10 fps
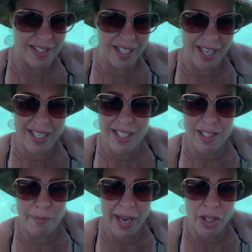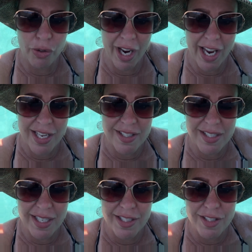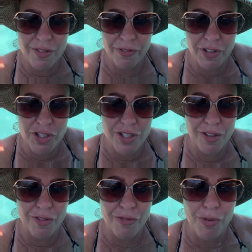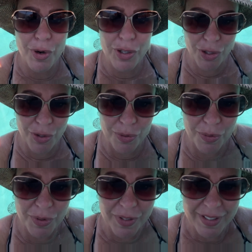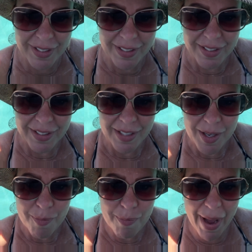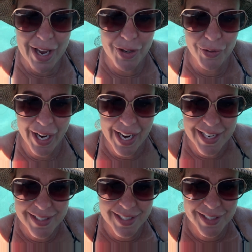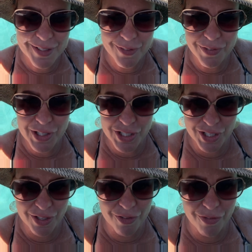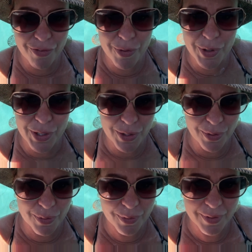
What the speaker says: He says, my grace is sufficient for you. My grace is sufficient for you.